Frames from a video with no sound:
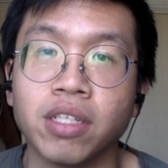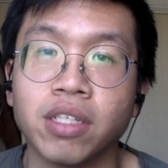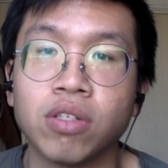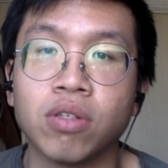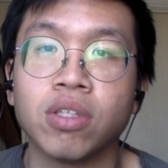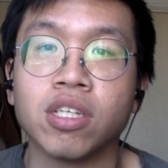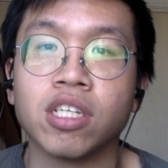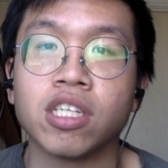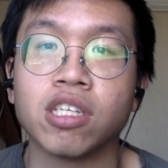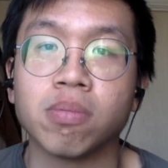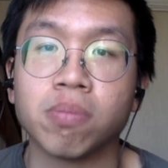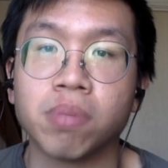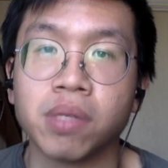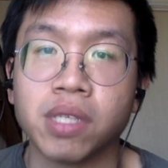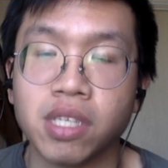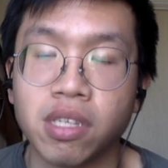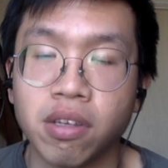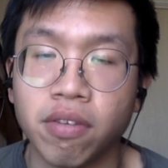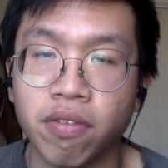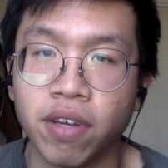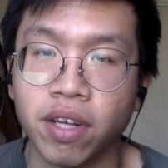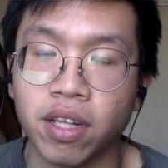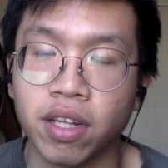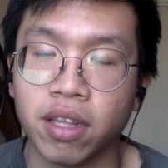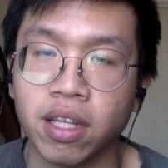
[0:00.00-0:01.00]
to the
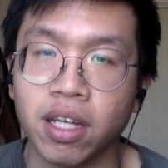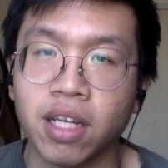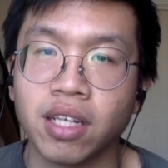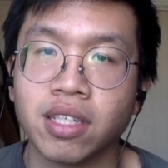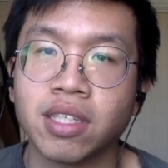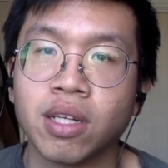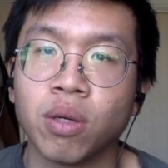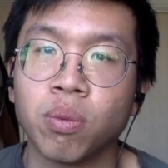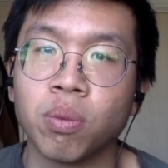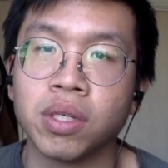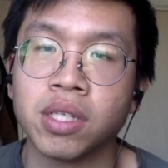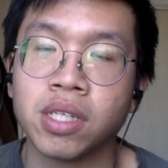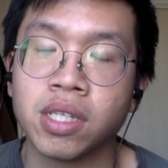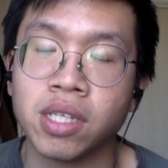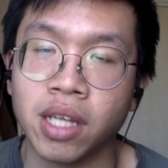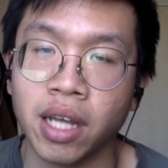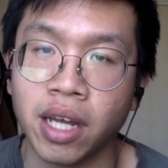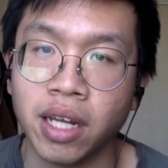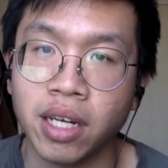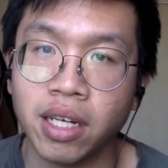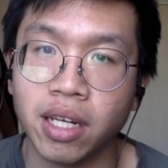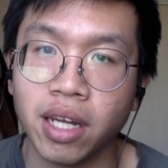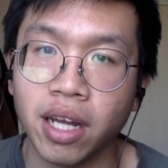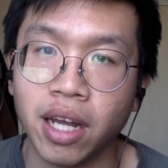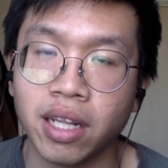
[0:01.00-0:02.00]
specific things that was said